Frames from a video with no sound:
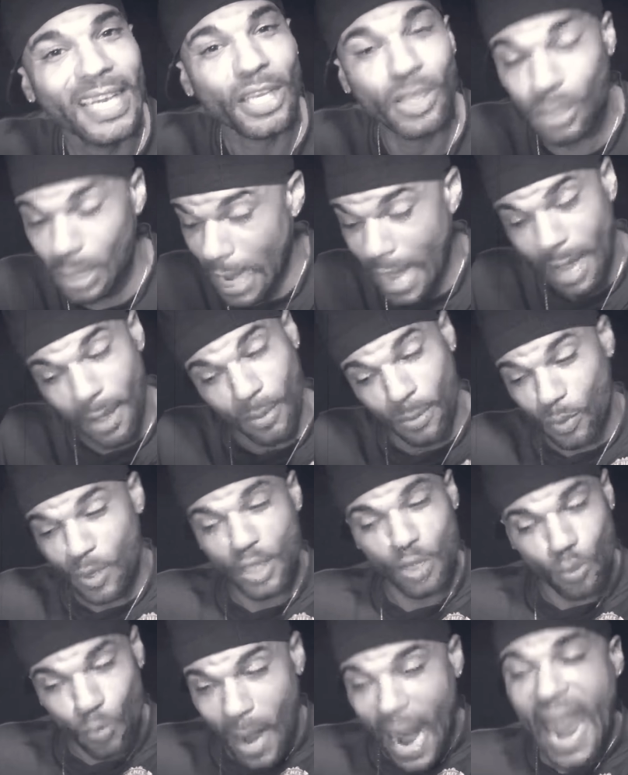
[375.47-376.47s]
you know when
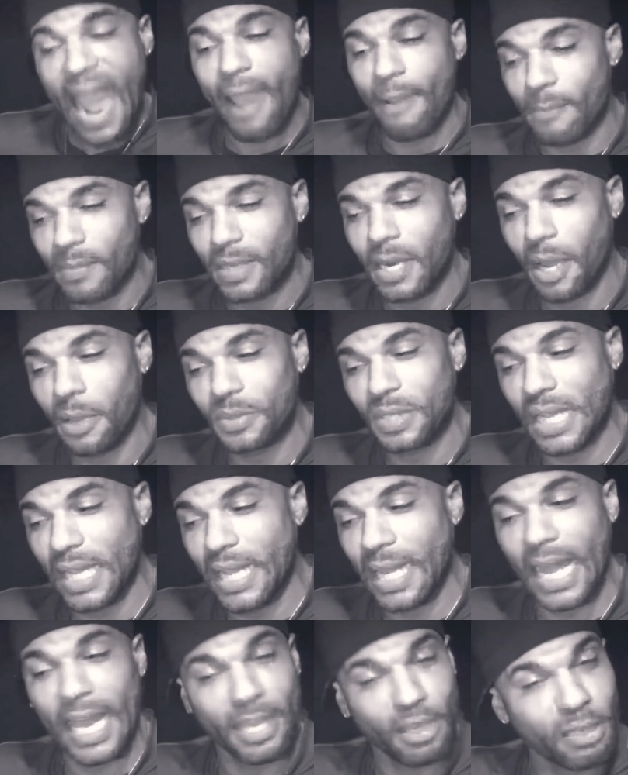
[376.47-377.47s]
you rap, you know what I'm
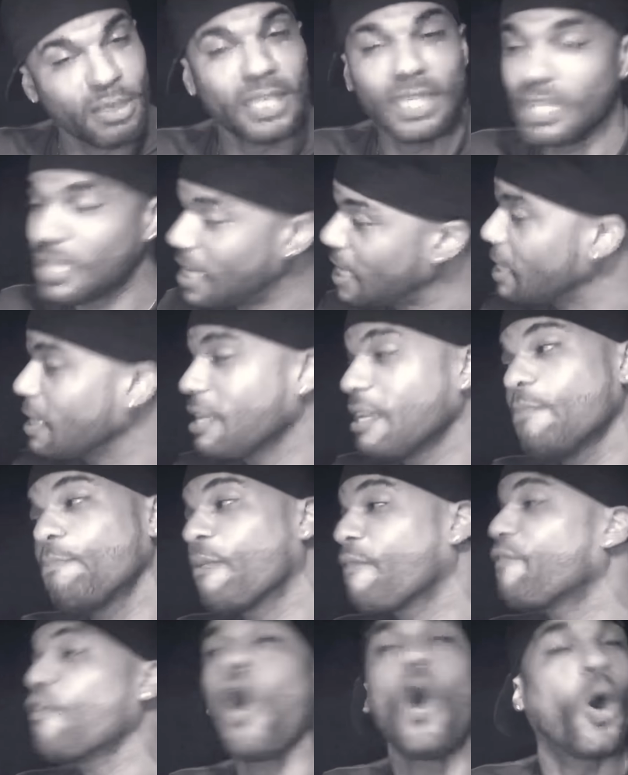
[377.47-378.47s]
saying? Like you this nigga, he
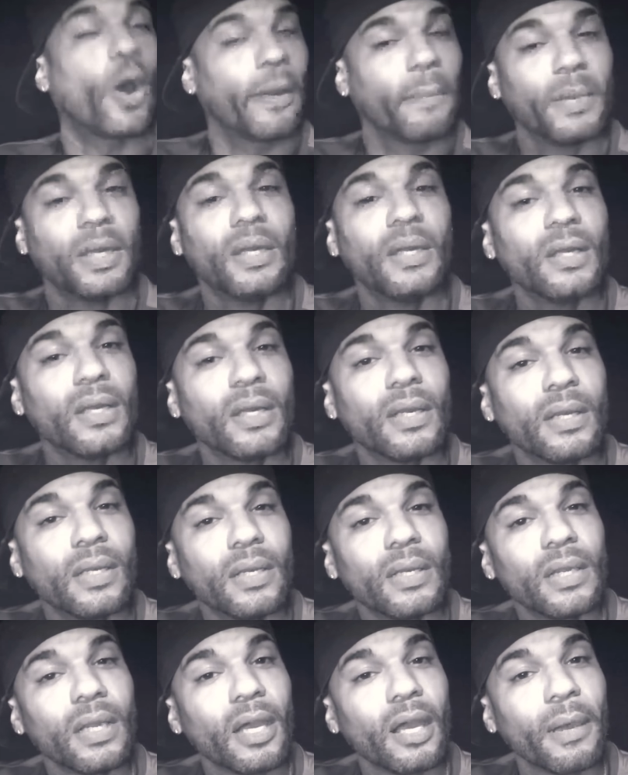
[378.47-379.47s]
perform.
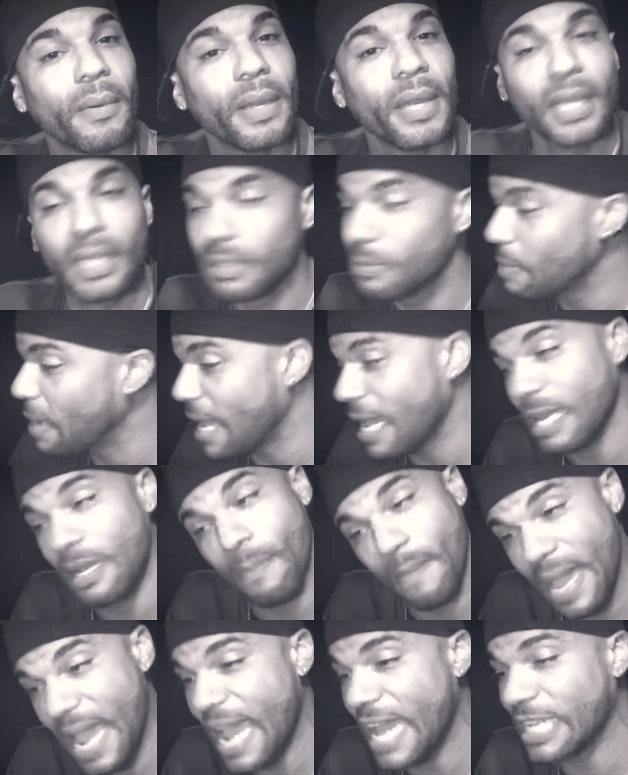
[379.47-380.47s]
You know what I mean? The
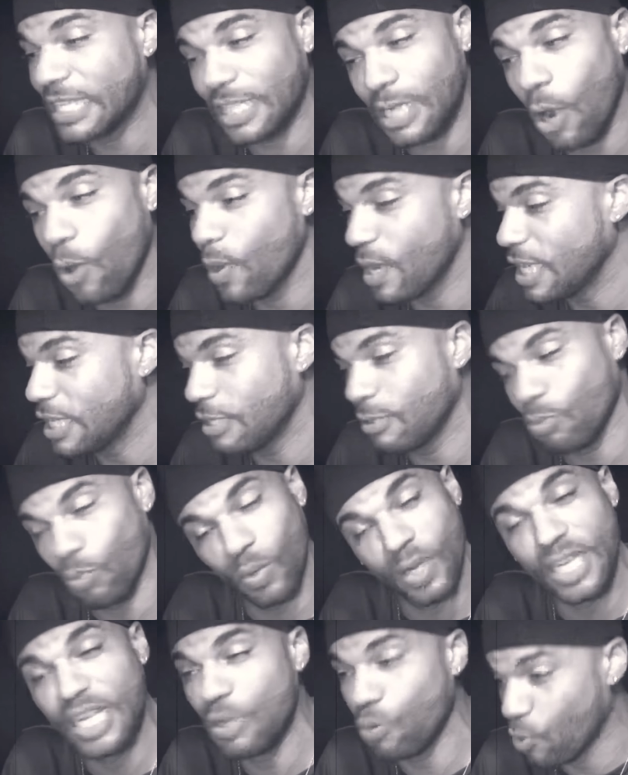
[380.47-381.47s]
man show he
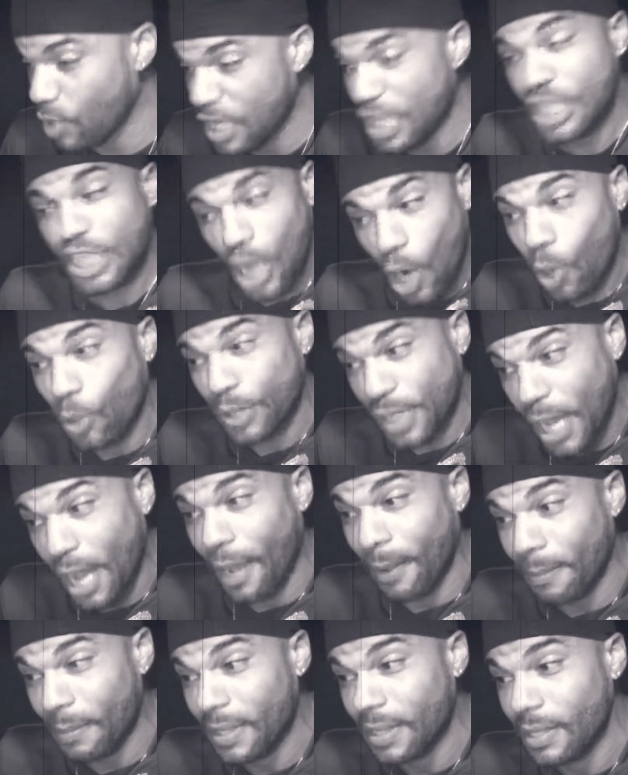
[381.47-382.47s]
when he when he shows
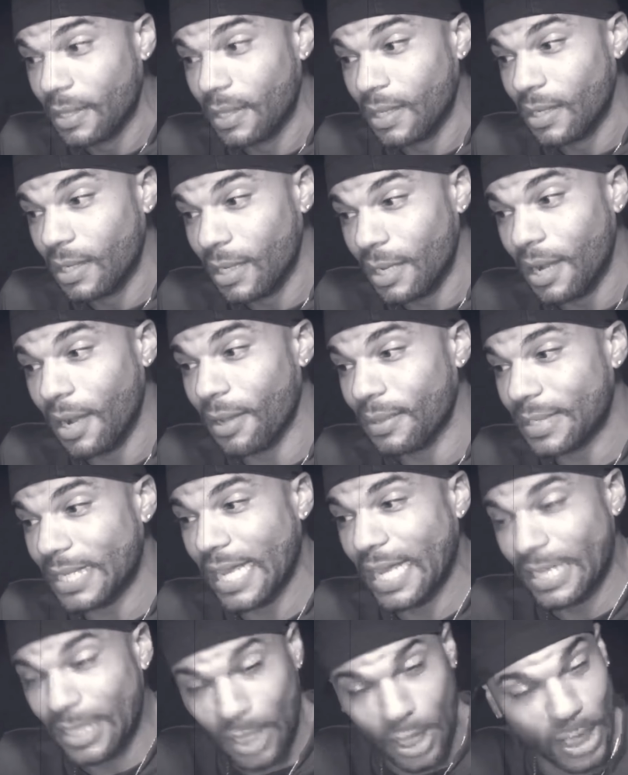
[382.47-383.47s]
up, you know what I'm
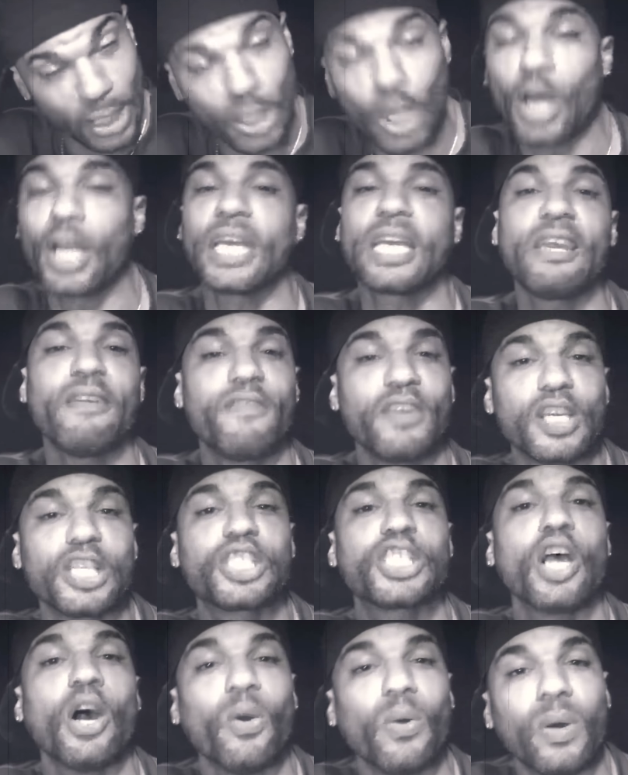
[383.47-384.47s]
saying? It's, he's gonna give you a
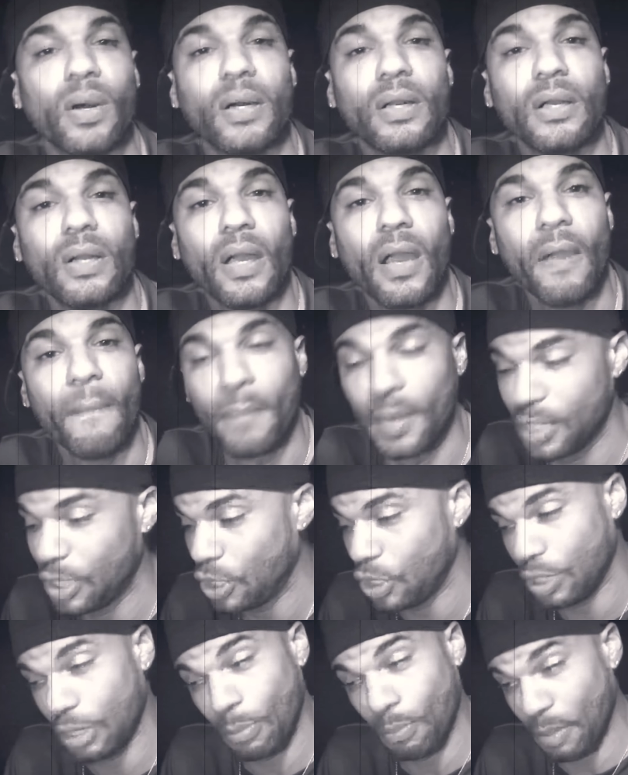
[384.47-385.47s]
show.
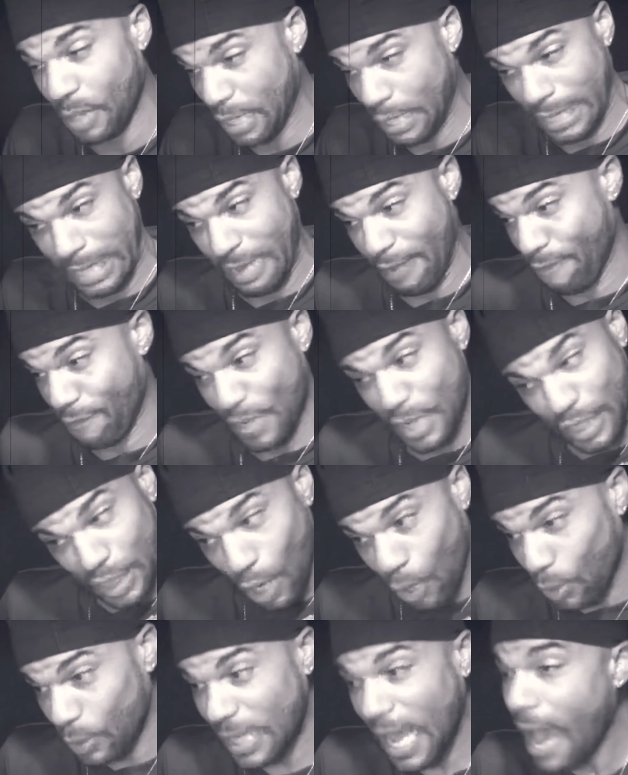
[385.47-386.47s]
But but if he
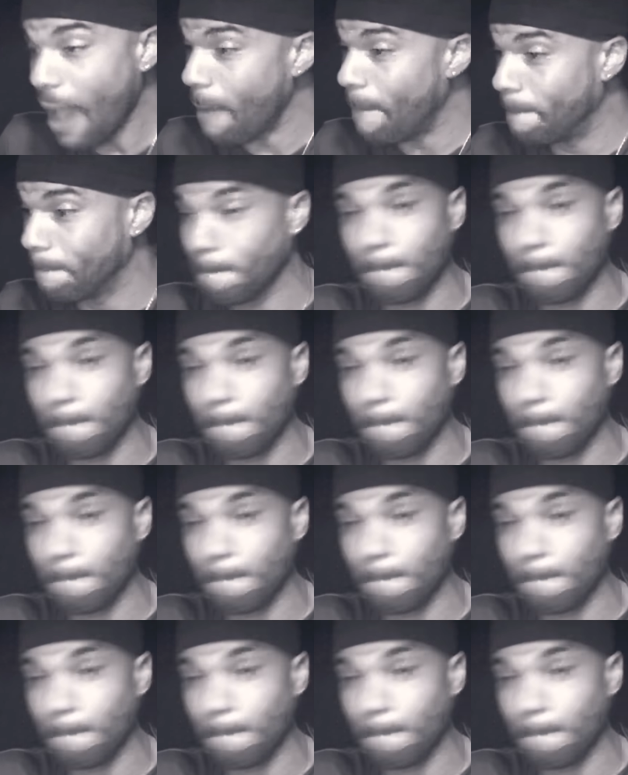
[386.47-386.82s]
shows up,